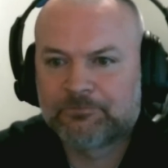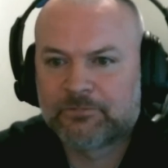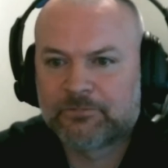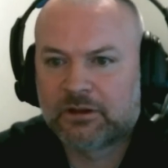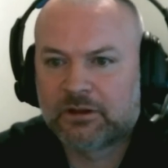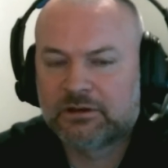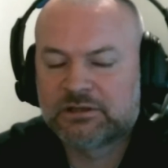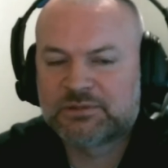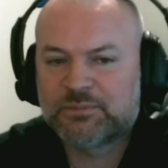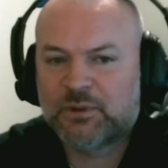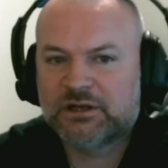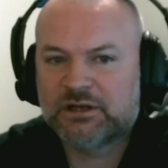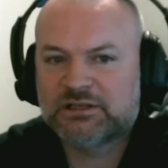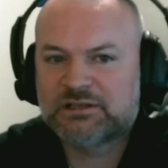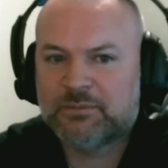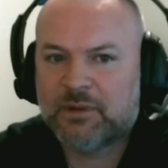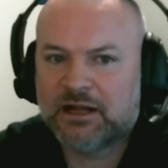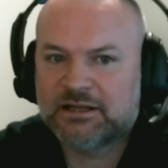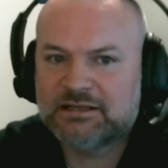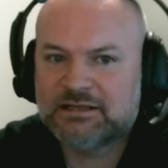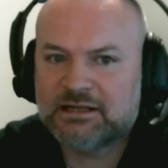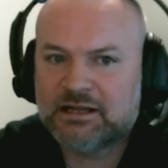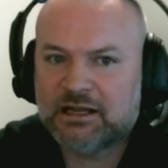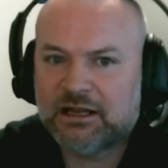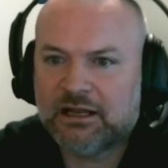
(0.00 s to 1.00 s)
Spicy
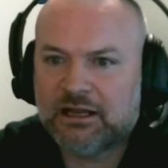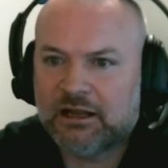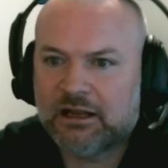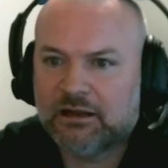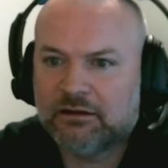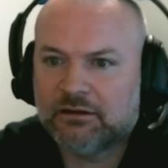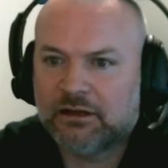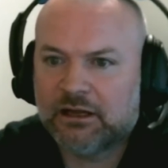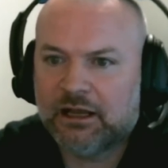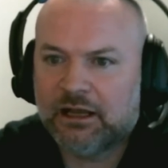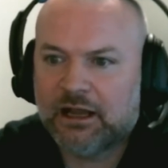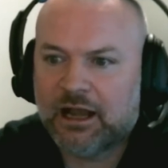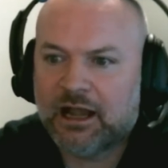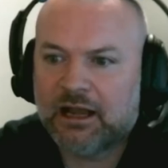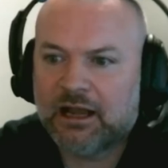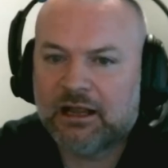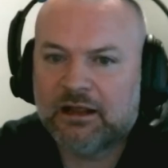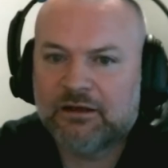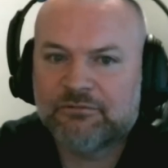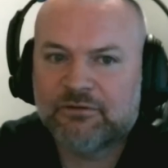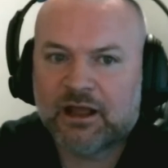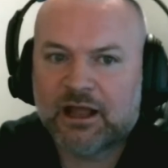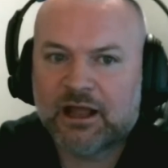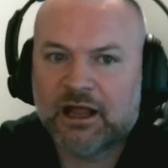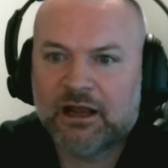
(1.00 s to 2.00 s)
Martini in any
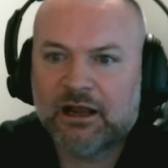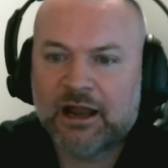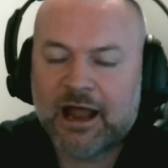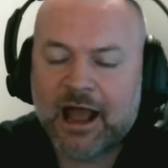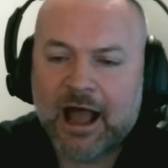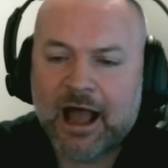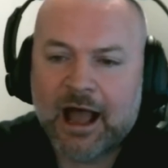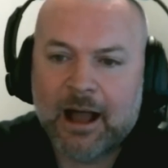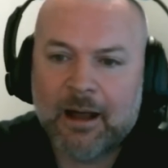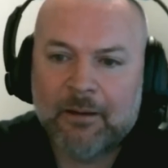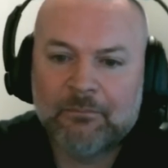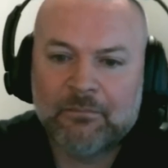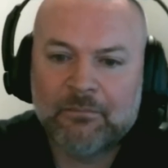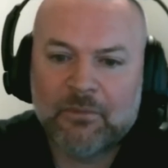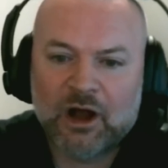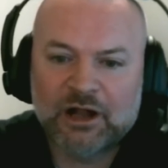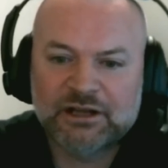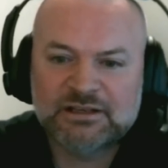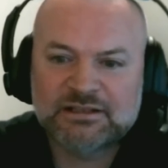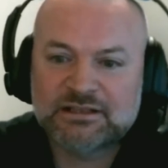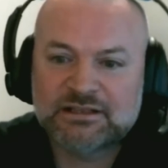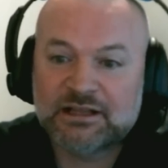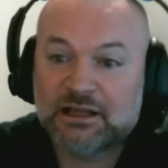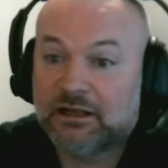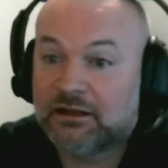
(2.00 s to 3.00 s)
event. I
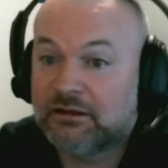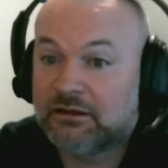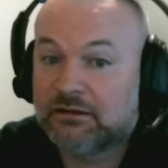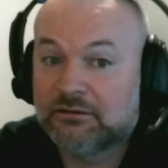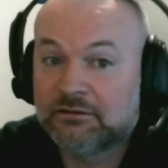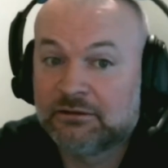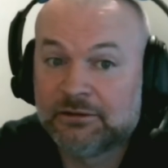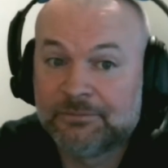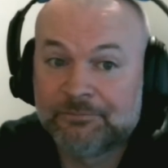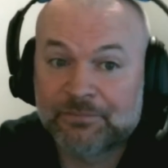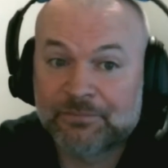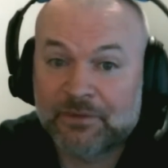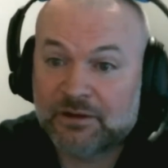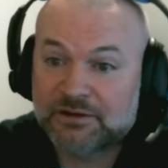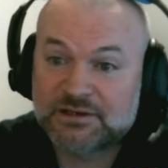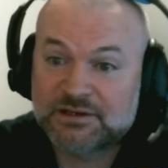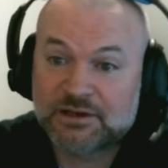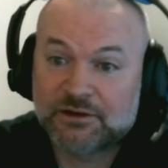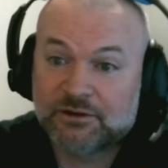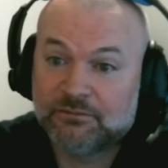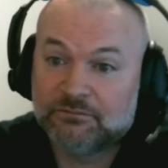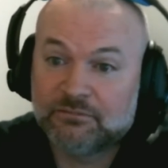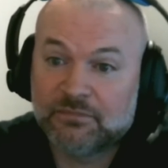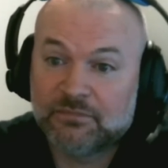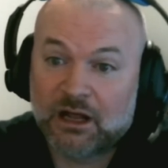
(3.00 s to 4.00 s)
just think that's
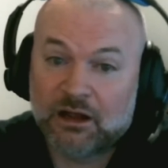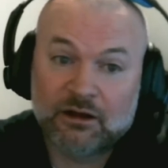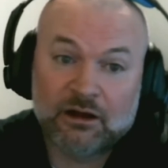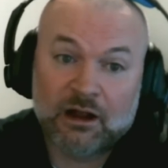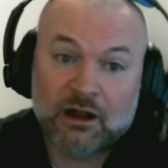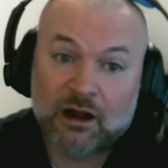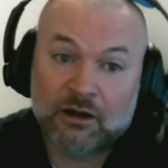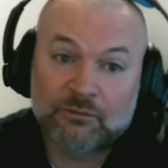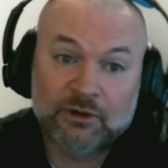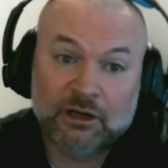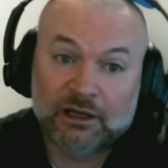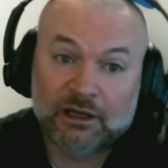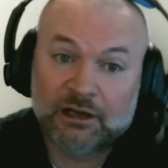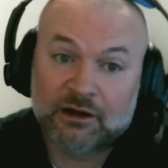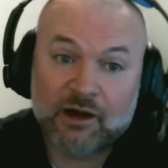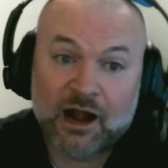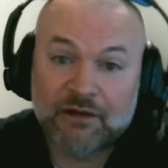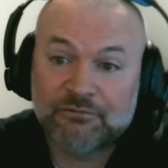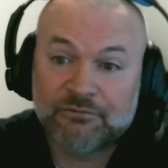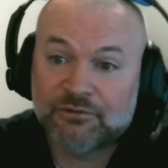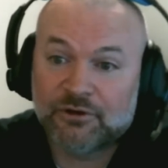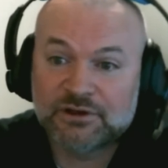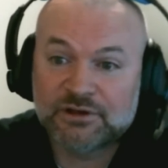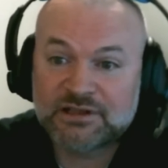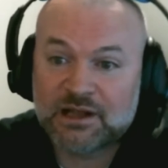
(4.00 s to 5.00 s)
a really great
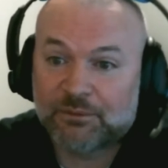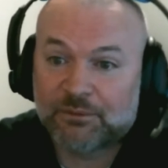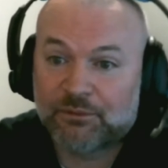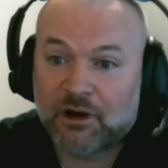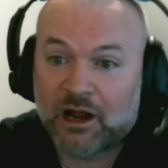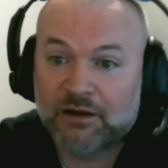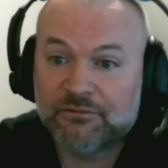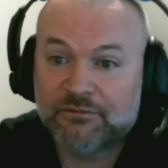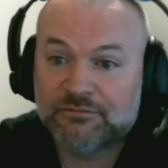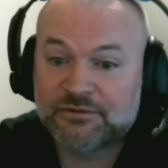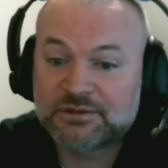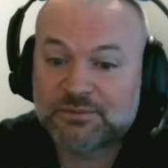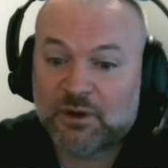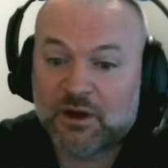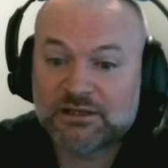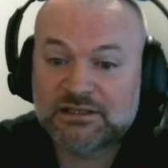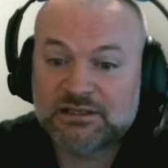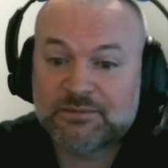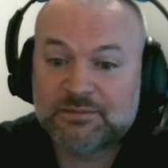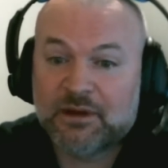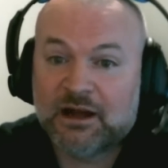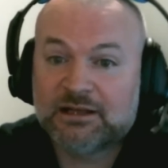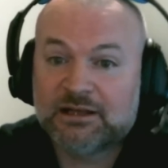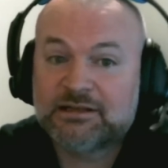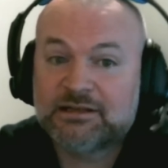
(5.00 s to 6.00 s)
first up run for Spicy
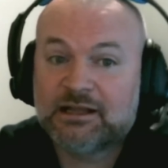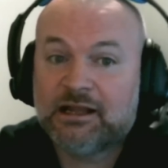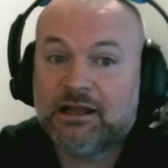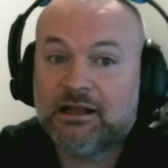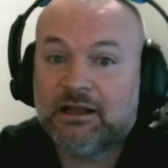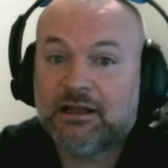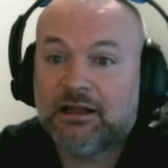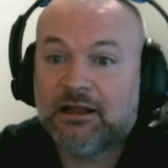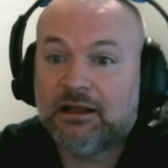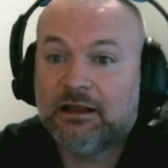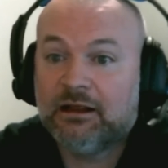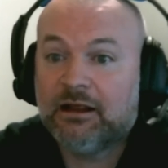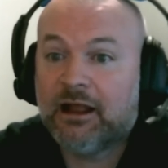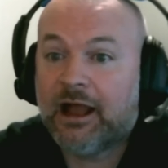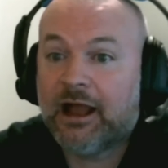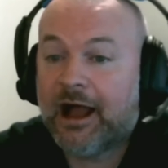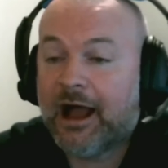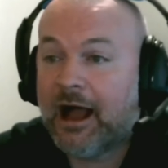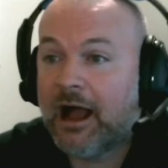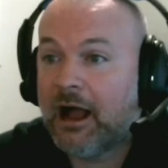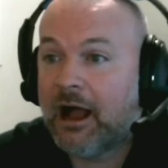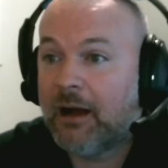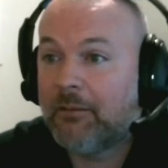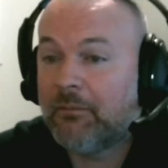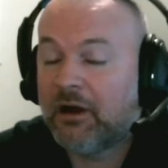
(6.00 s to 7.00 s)
Martini.
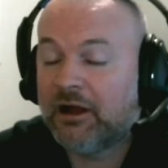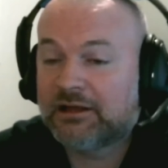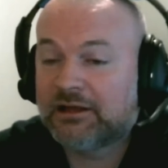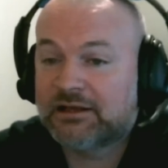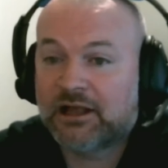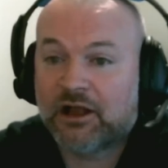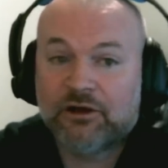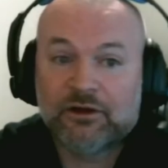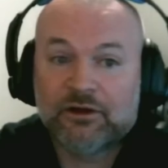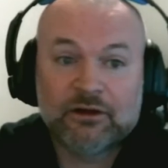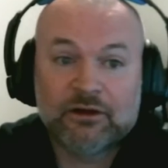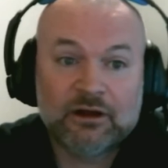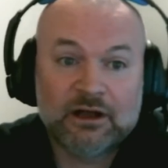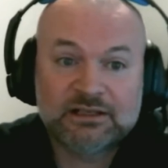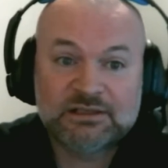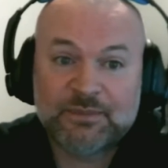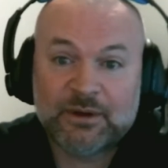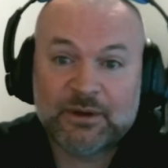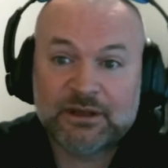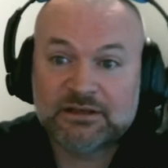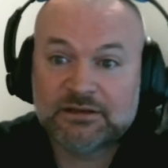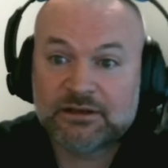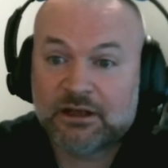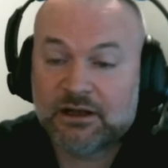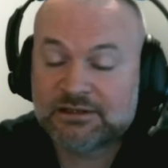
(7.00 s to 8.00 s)
I
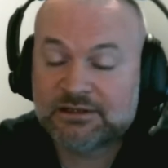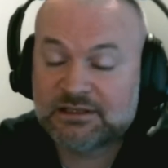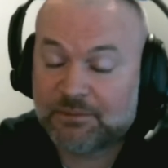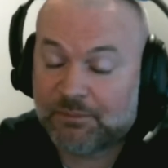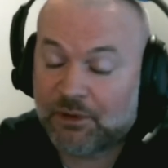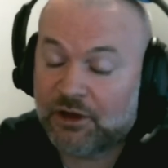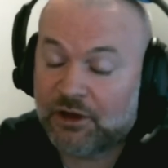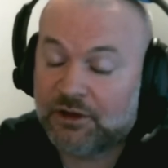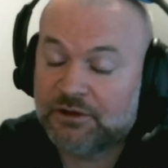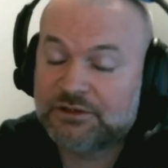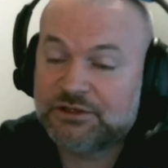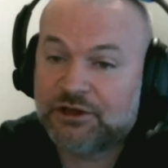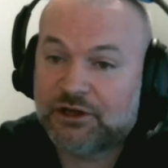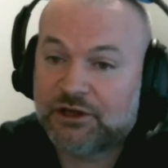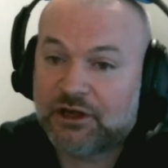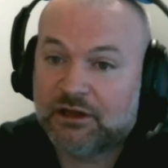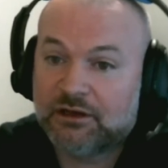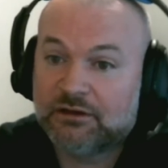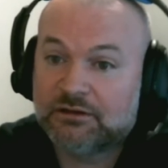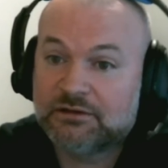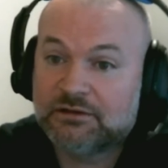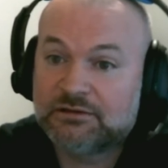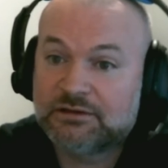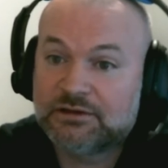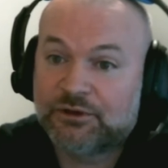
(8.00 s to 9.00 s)
suppose you
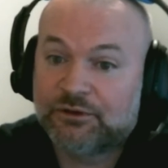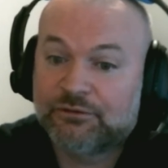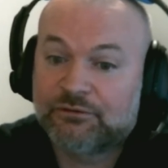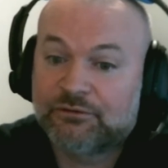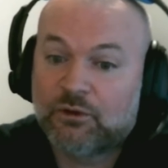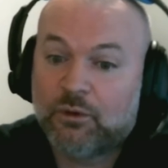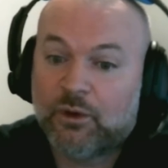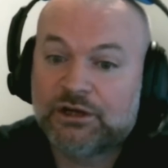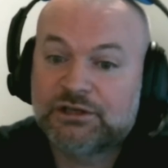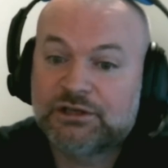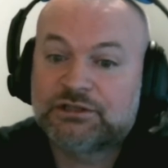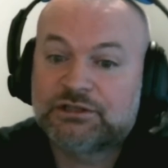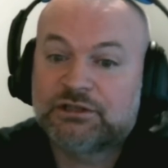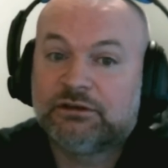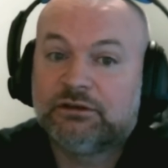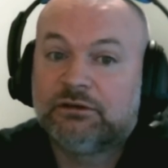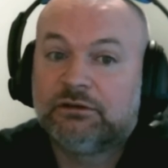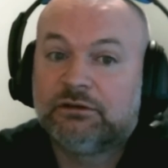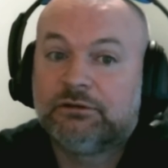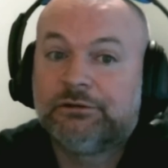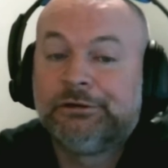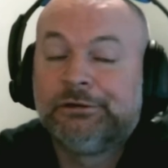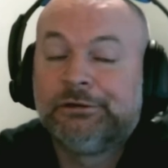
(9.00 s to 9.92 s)
can sort of question